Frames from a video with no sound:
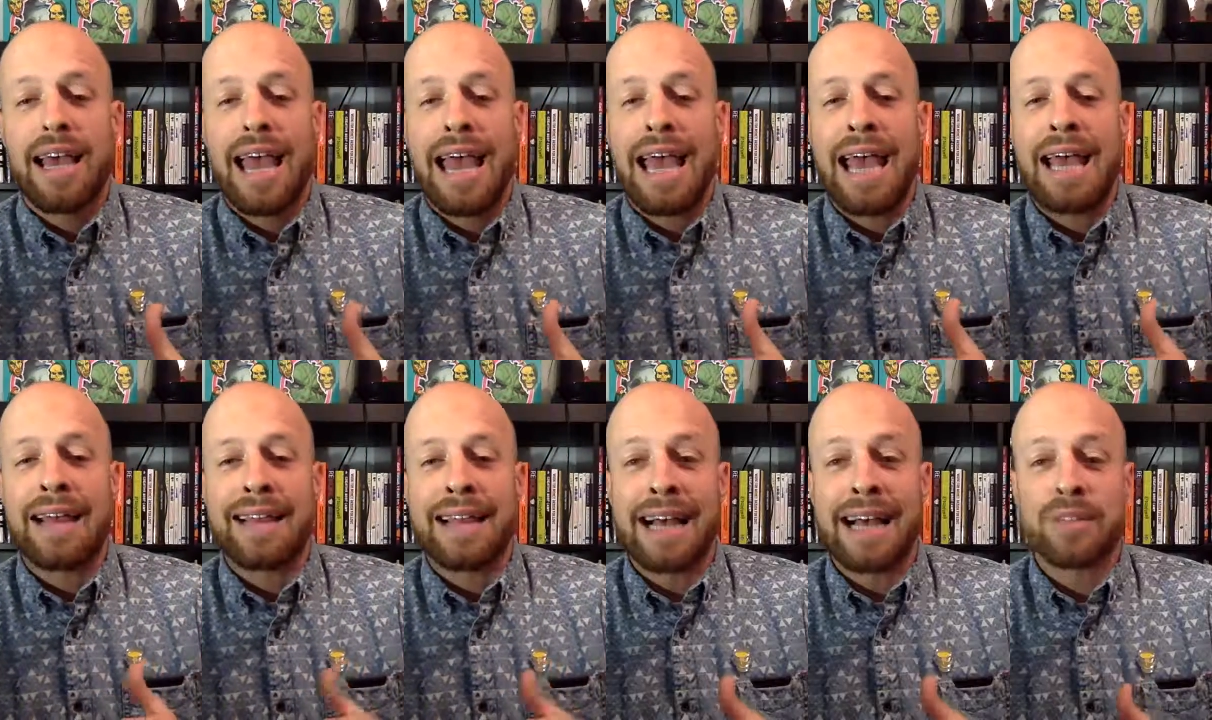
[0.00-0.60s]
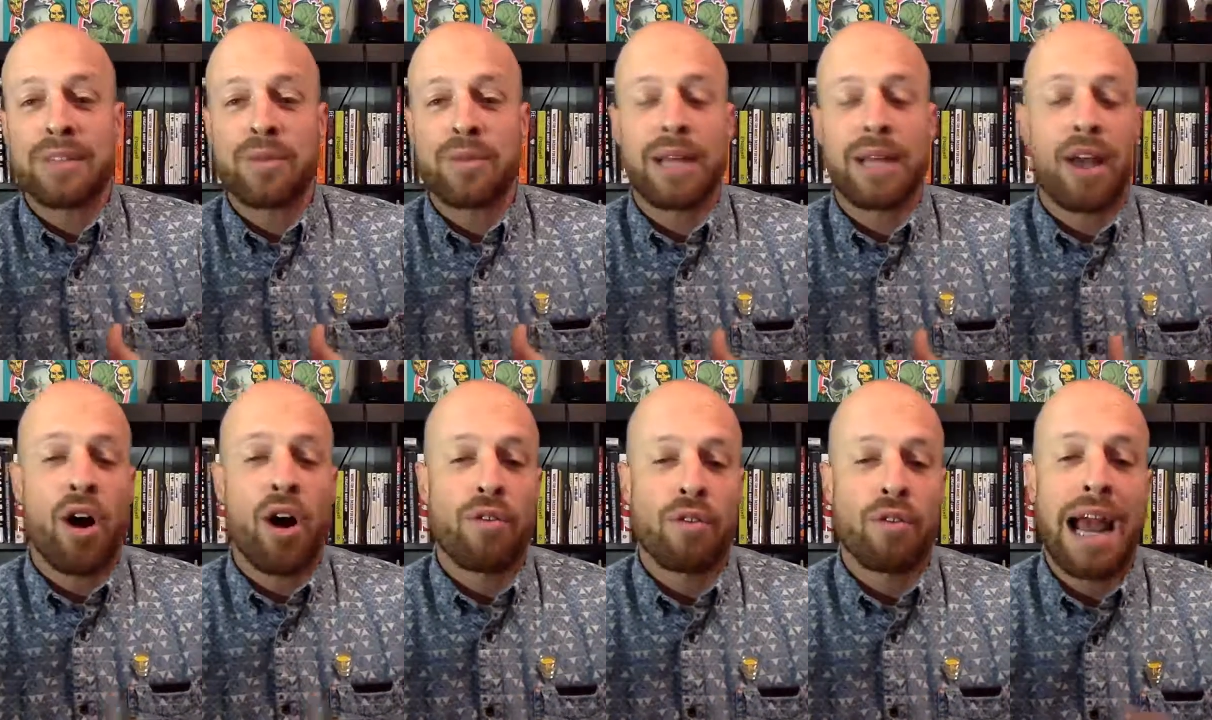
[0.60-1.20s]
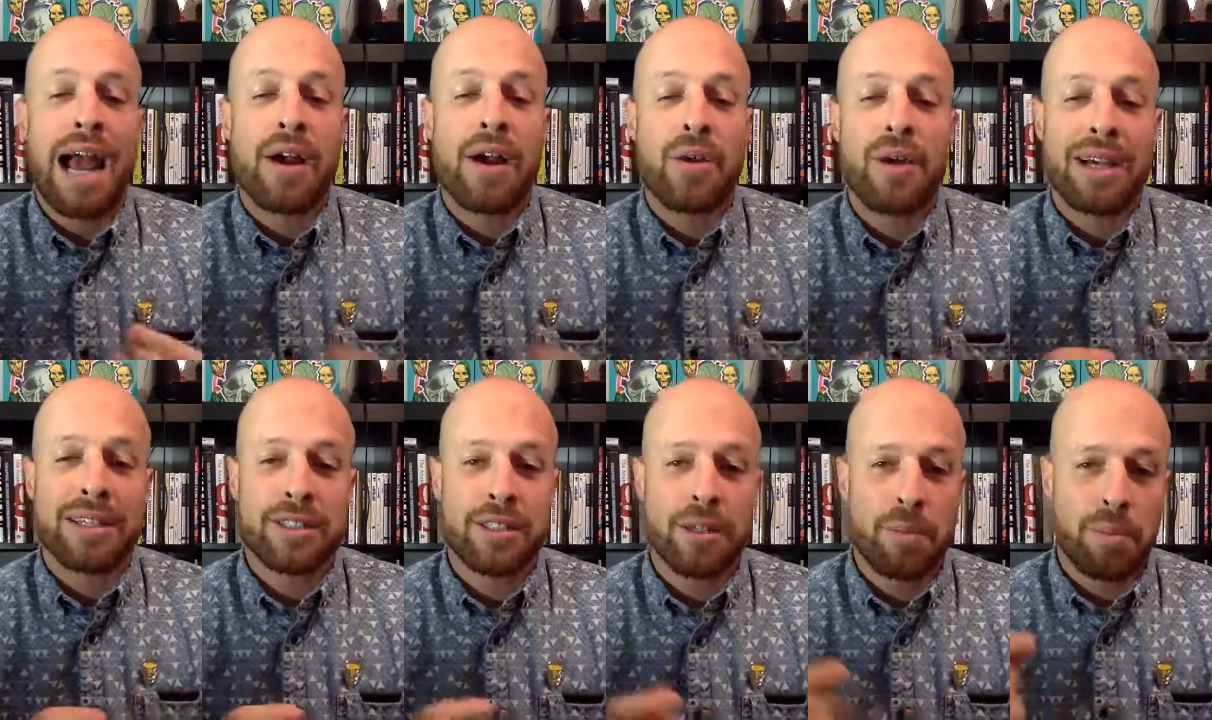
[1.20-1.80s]
and that's where they go over how you
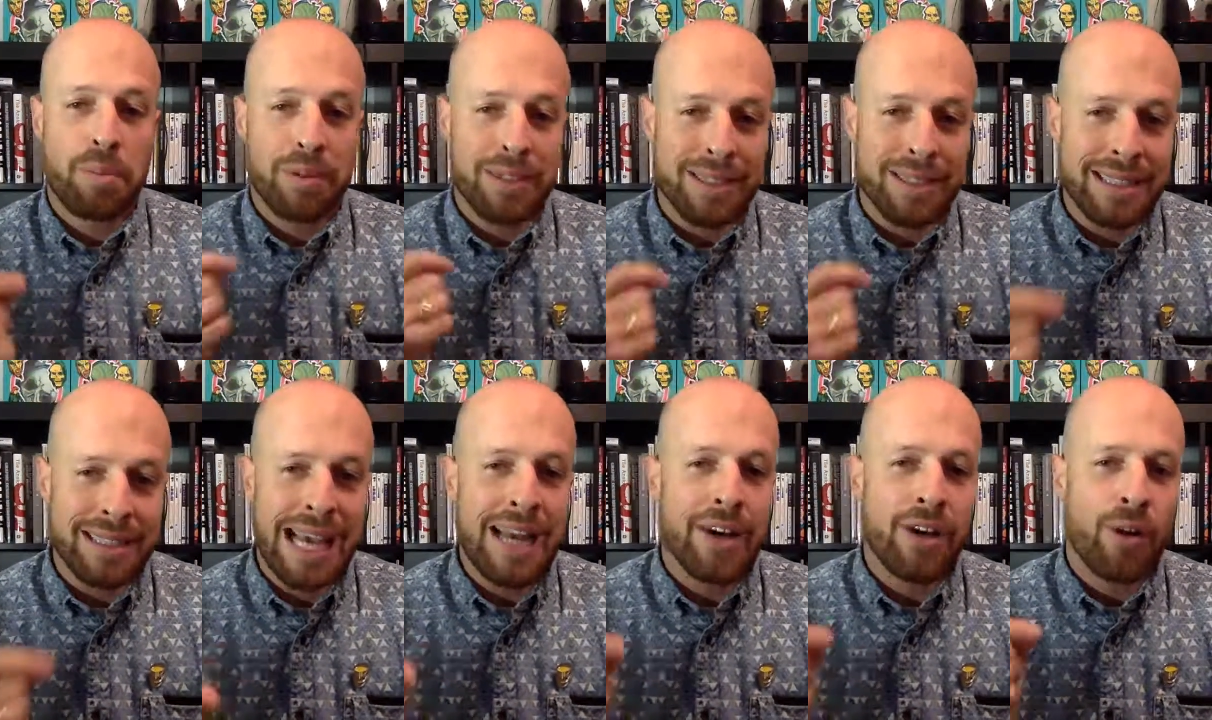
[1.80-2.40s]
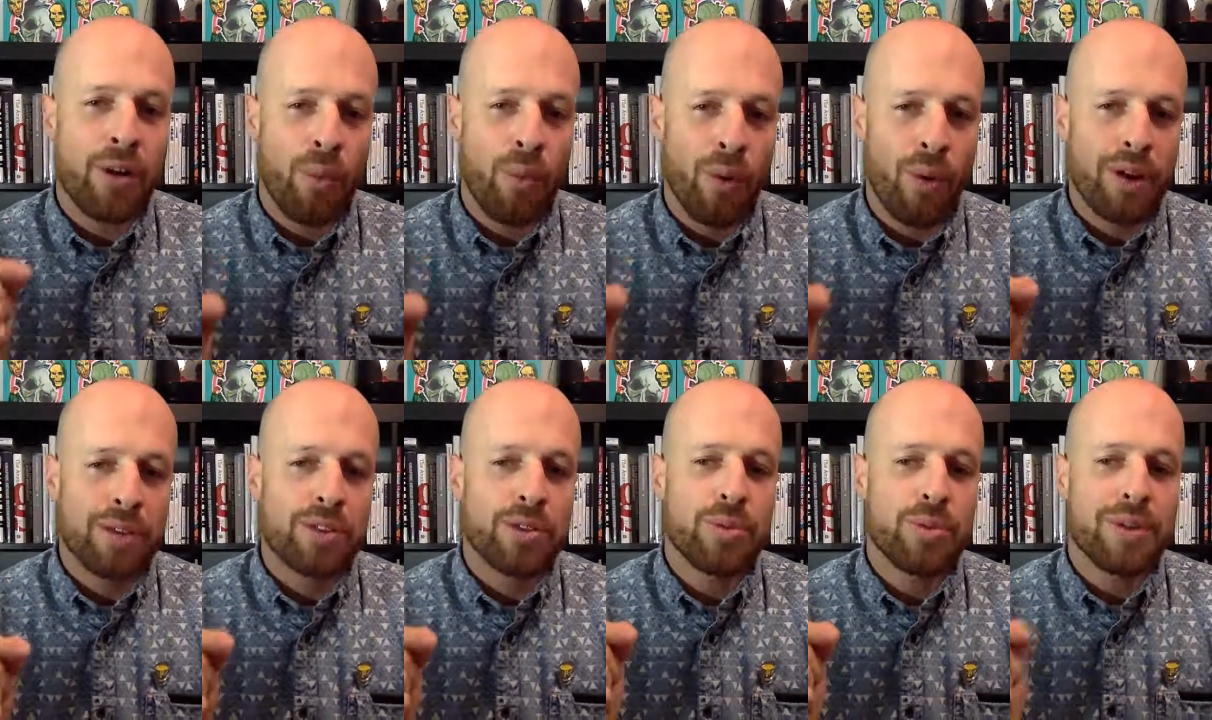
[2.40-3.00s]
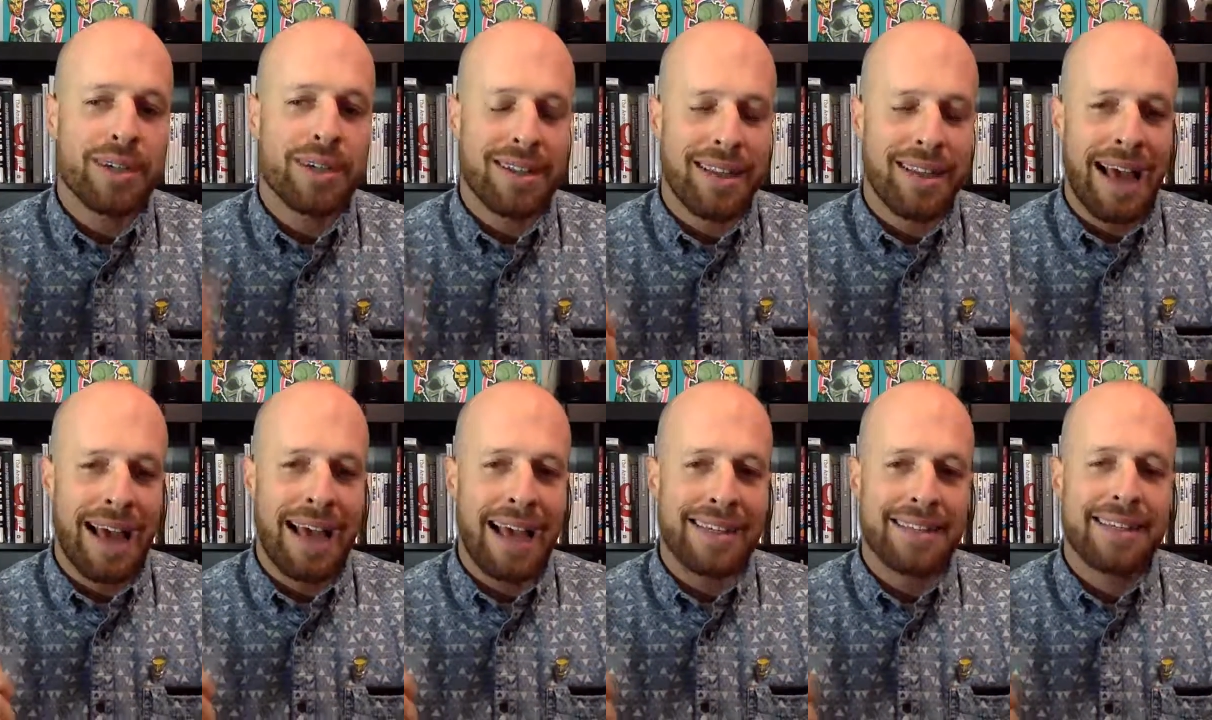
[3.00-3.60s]
actually present your work to a
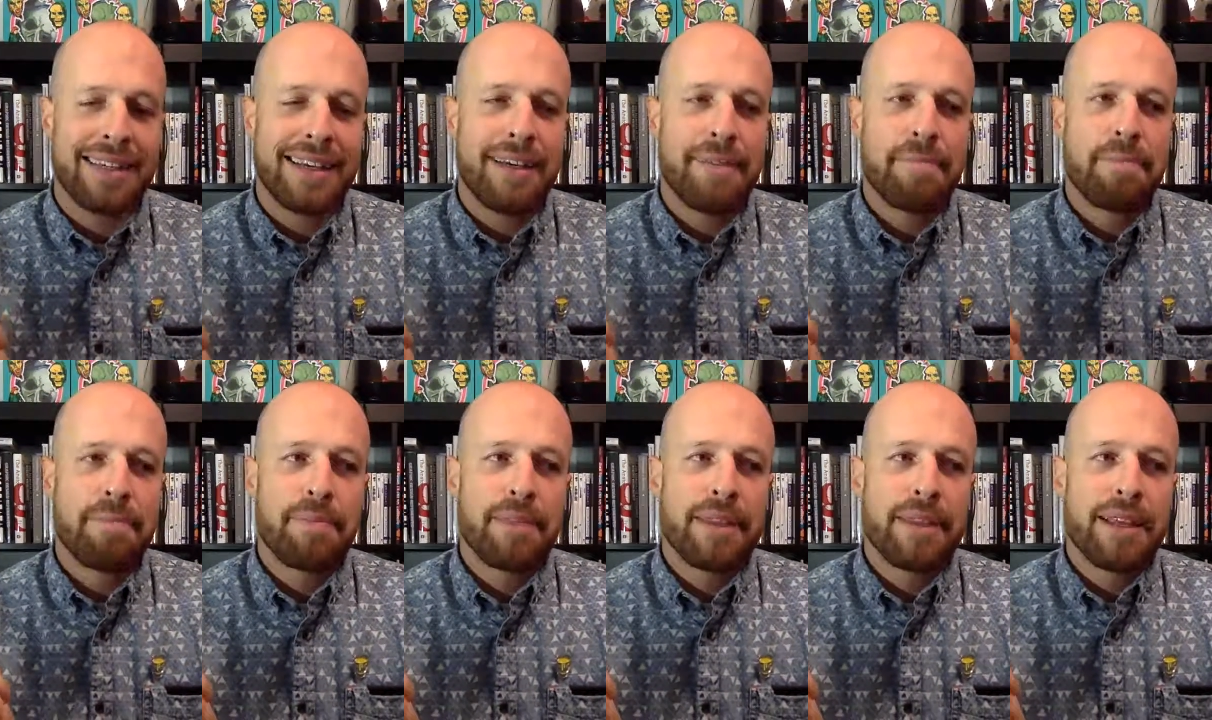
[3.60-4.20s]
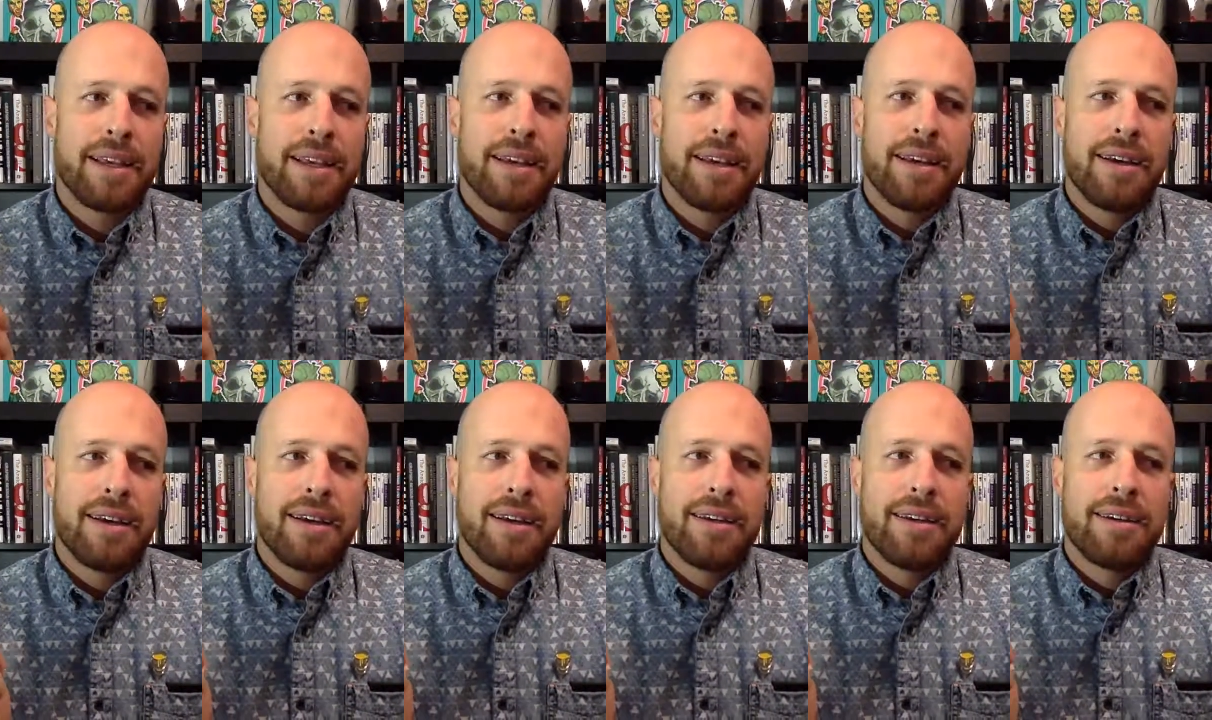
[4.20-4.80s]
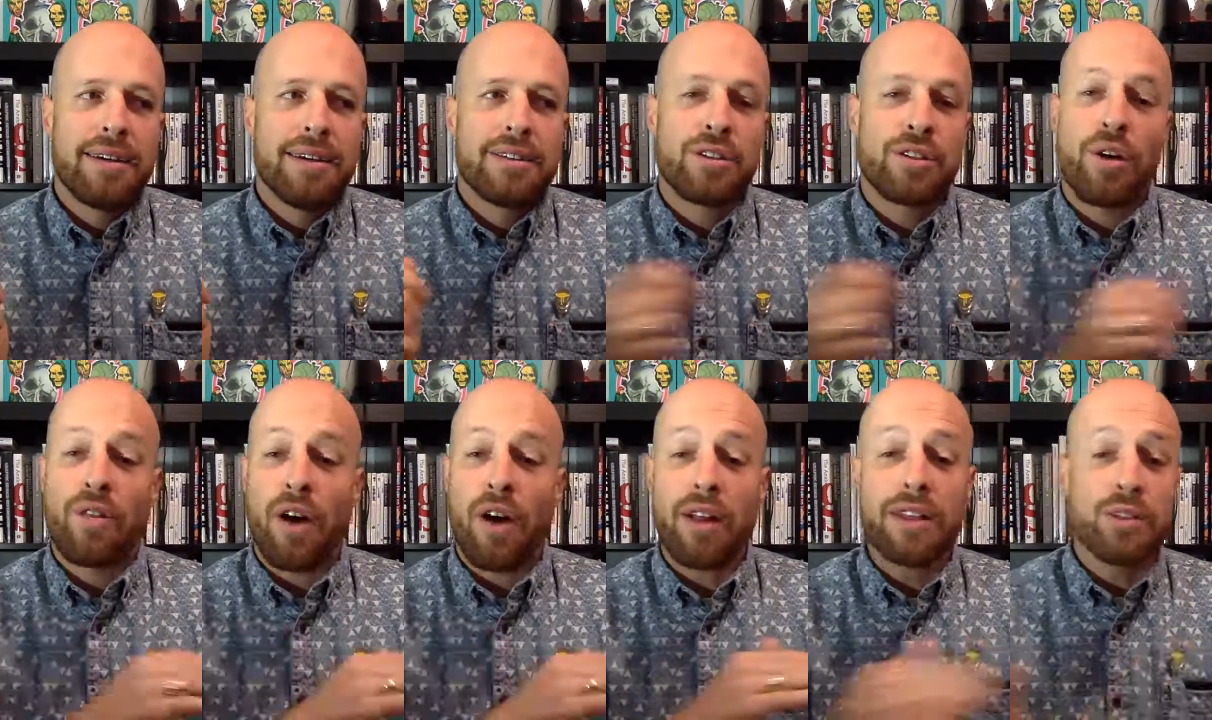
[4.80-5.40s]
client. So of all